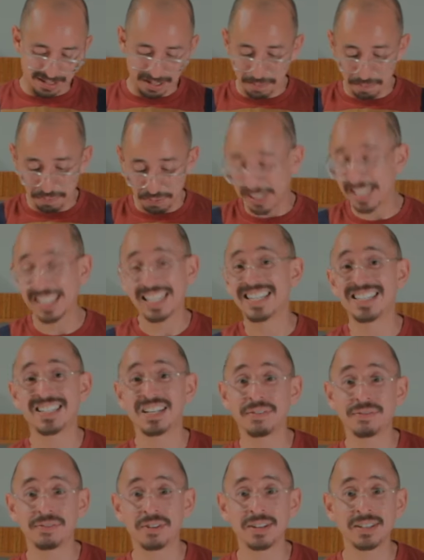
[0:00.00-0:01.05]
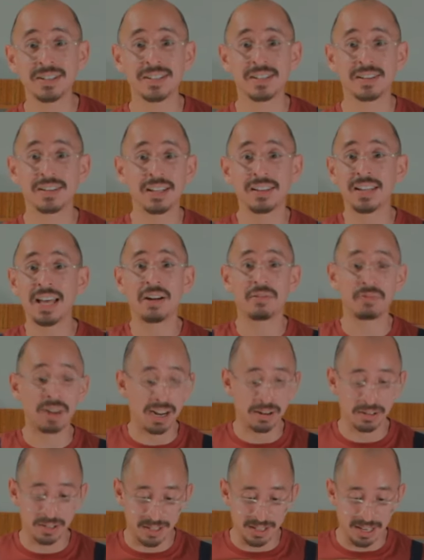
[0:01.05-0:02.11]
completely different than that
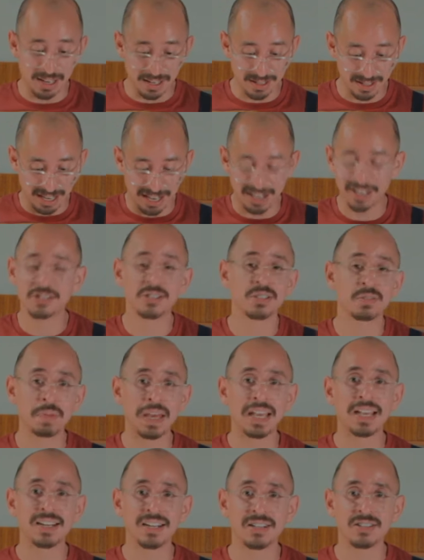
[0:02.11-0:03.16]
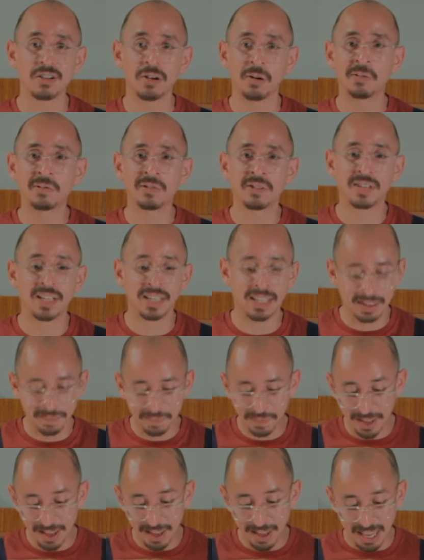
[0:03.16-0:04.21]
Rao sauce, kind of just make it its own
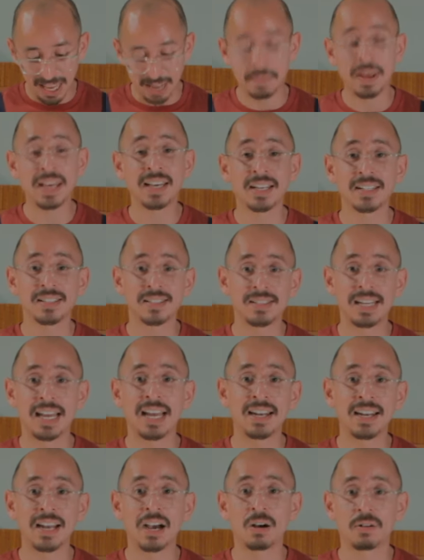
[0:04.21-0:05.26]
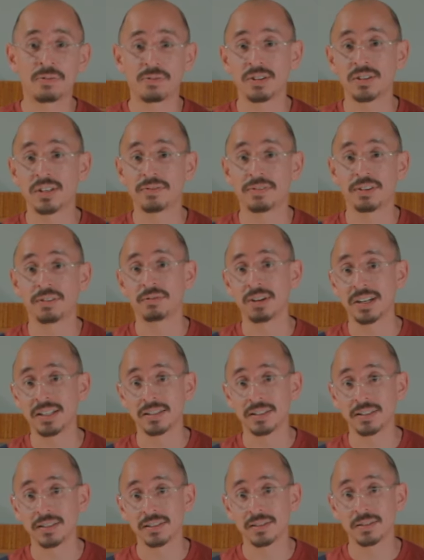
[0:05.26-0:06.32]
thing and make it stand out for different
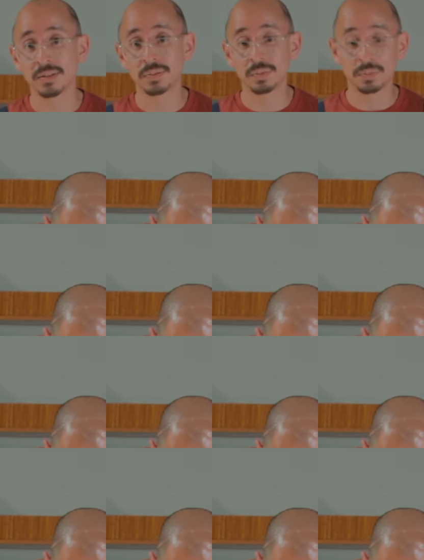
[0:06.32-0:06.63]
reasons.